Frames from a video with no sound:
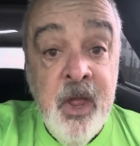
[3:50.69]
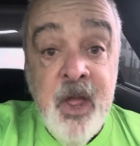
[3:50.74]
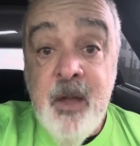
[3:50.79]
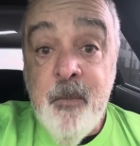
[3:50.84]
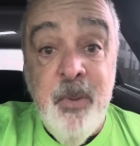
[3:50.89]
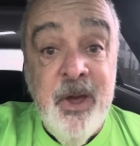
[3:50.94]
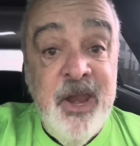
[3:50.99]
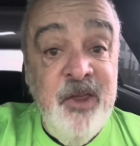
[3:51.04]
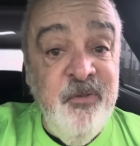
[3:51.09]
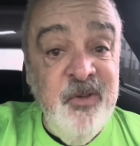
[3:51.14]

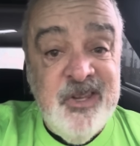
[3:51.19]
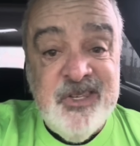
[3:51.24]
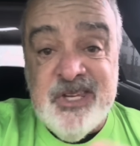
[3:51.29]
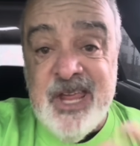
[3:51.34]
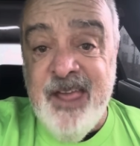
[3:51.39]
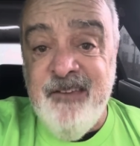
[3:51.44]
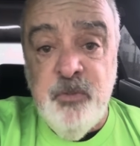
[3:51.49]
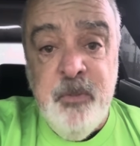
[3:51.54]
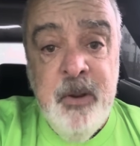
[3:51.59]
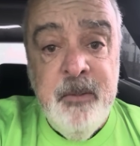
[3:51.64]
But if it
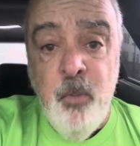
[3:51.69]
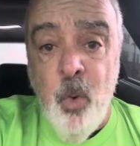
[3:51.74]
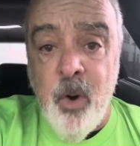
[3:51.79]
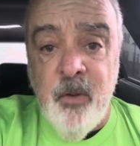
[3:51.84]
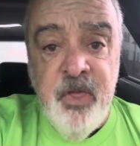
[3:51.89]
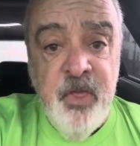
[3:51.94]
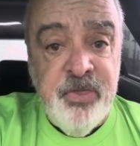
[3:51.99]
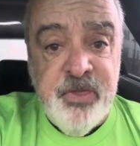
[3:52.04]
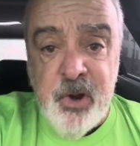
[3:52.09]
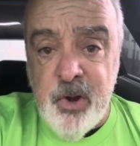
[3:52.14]
saves me more
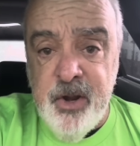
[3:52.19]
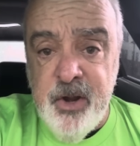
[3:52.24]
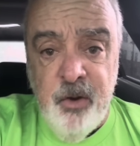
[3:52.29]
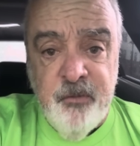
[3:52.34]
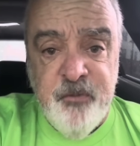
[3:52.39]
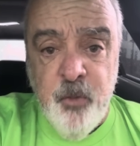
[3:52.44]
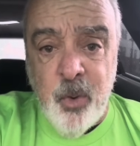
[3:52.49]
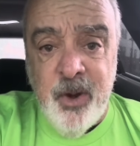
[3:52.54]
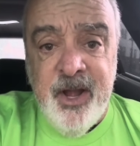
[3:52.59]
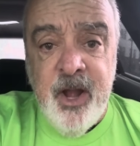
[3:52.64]
than $30
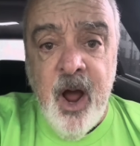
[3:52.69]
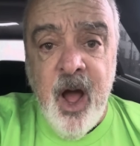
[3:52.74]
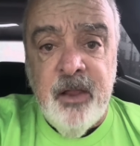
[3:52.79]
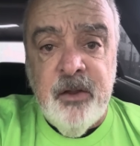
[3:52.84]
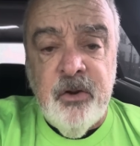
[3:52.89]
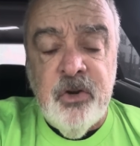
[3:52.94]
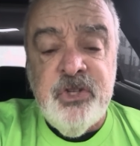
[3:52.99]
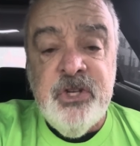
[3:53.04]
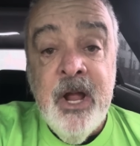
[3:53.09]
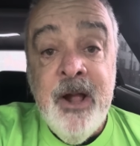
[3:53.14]
or
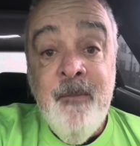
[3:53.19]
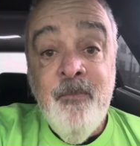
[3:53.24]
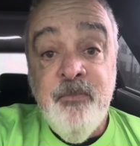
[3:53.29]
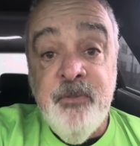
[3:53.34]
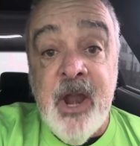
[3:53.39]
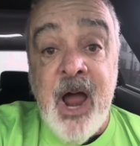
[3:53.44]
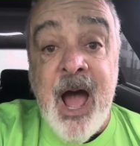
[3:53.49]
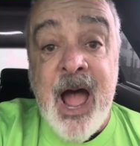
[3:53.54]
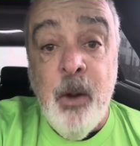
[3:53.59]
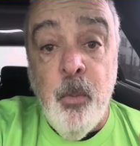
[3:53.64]
$40,
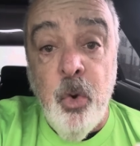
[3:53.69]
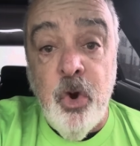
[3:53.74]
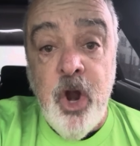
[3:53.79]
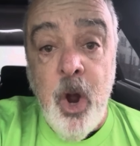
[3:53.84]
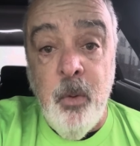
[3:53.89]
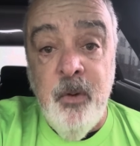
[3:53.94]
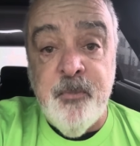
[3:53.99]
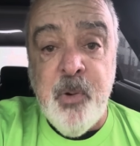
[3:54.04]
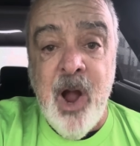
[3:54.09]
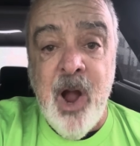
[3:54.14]
then I will go
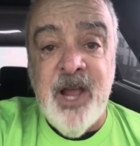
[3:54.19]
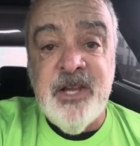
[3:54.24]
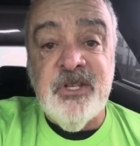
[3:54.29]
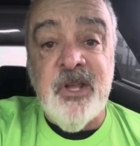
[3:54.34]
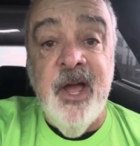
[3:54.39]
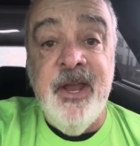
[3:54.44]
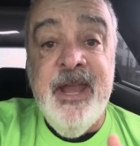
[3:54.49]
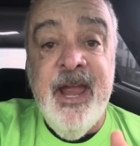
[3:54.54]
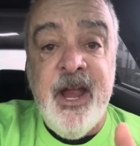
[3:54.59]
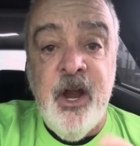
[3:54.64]
with
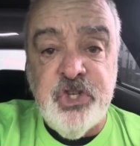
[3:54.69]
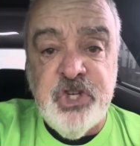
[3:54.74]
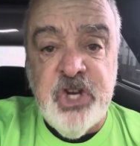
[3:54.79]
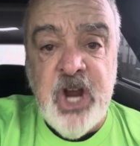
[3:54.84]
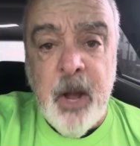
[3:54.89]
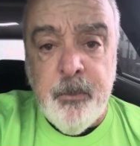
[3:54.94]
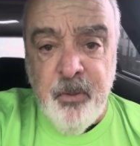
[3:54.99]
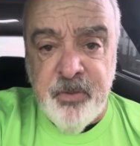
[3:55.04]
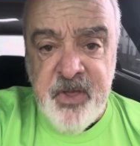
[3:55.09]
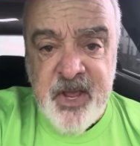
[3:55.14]
Priceline. Now, here's a
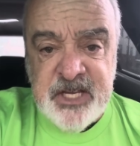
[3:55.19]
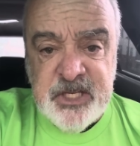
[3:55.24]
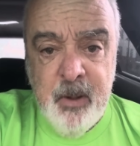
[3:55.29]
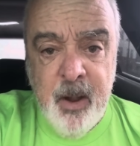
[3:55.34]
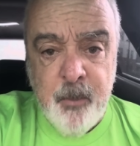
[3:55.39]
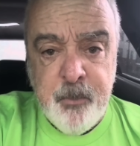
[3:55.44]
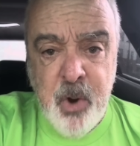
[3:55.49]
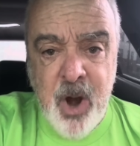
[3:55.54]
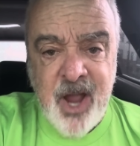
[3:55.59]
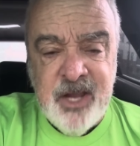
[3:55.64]
couple things
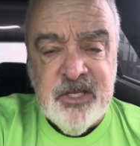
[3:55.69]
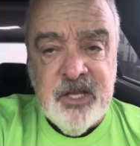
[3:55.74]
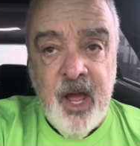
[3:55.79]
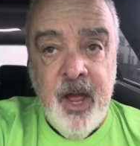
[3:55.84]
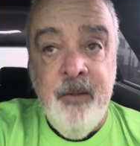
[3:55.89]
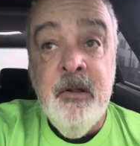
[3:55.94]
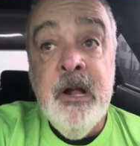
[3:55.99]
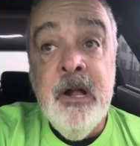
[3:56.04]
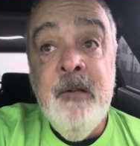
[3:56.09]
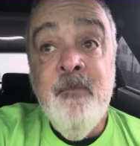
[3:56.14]
about Priceline.